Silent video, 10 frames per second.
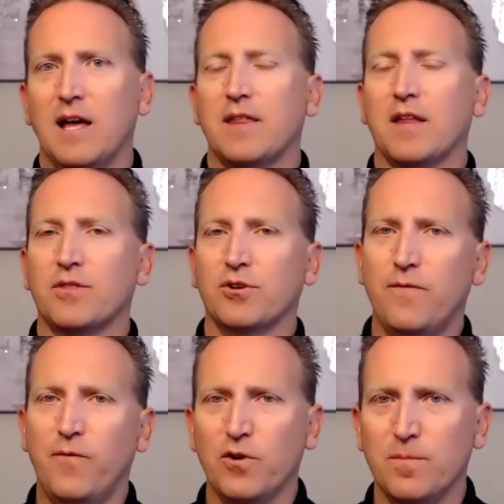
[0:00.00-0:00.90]
that their
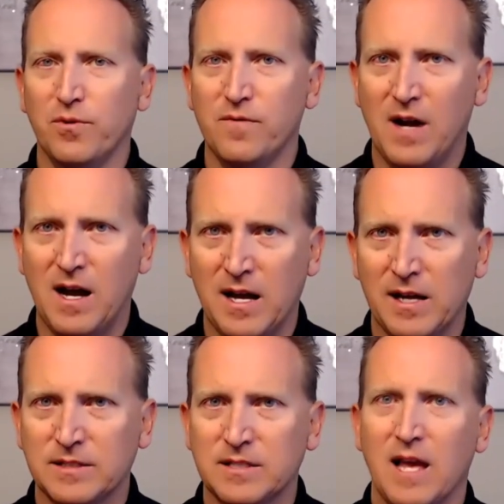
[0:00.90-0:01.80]
firm
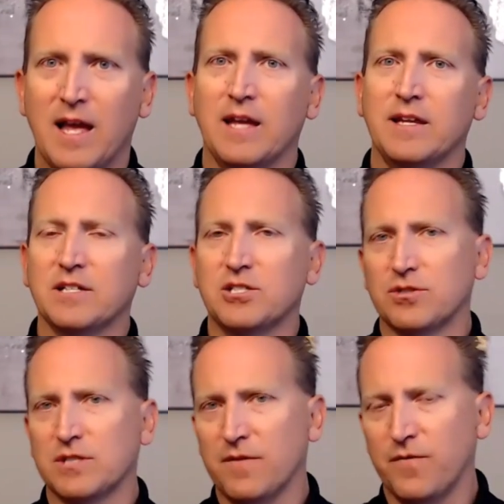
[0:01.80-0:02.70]
provides. And yes,
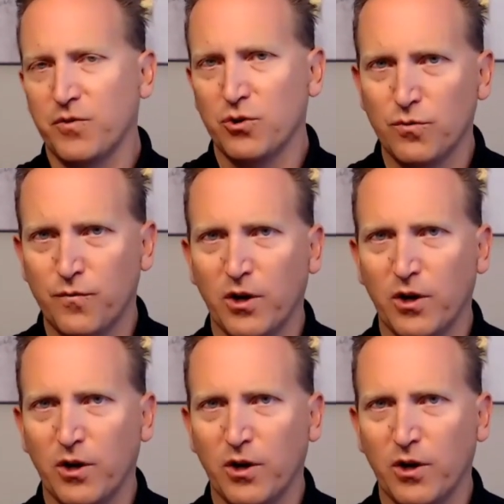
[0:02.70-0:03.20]
there's a few